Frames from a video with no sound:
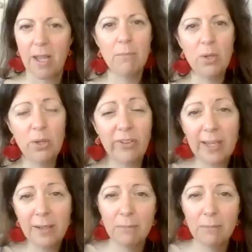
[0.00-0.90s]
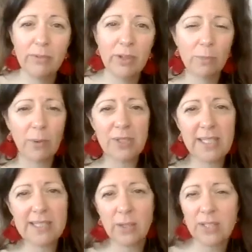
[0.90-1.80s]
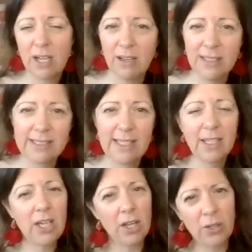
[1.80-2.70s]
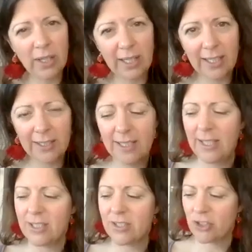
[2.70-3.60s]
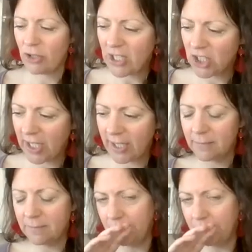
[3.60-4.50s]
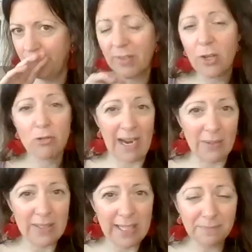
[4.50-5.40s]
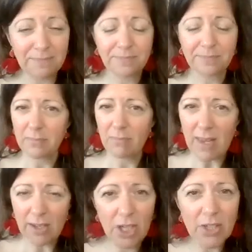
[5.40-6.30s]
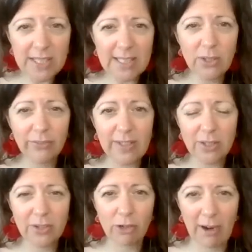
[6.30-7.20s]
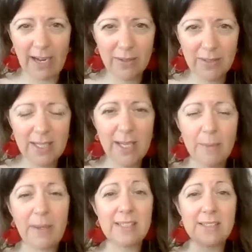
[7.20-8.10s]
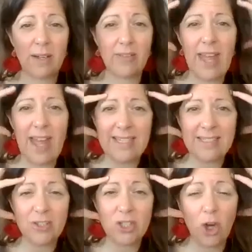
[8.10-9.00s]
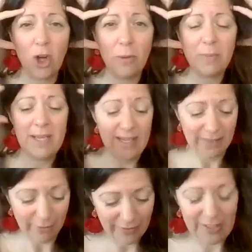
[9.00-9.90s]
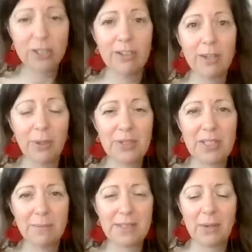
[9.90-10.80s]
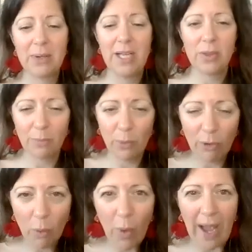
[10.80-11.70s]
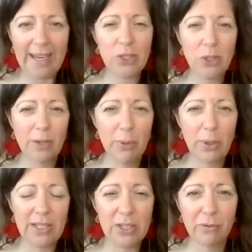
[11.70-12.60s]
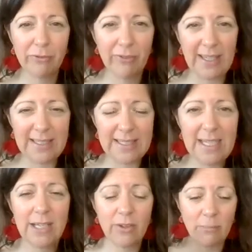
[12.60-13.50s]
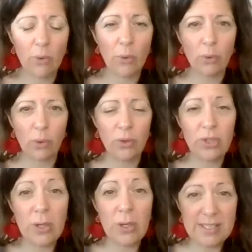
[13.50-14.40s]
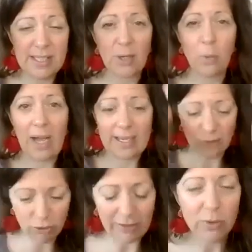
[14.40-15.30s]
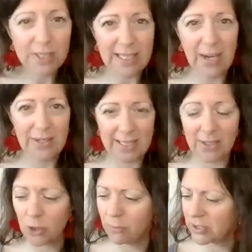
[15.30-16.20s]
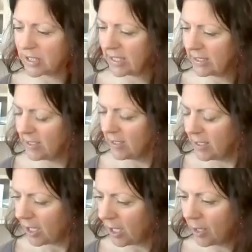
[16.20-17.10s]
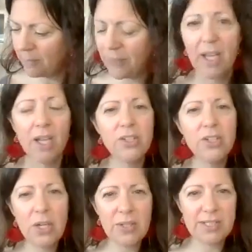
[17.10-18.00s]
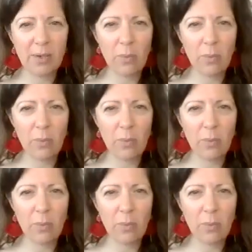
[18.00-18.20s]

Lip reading: Moving your body, so dancing, yoga, stretching, grounding, noticing your feet on the ground, because the head is at the top, the feet are at the bottom. So the more awareness you can put into your feet, the more your noticing and awareness travels down into your body. Noticing